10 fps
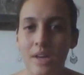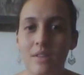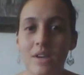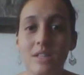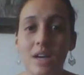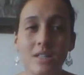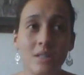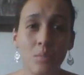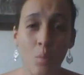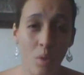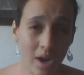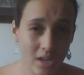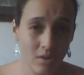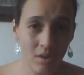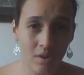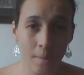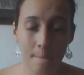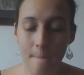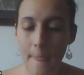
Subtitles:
And then I dyed some white yarn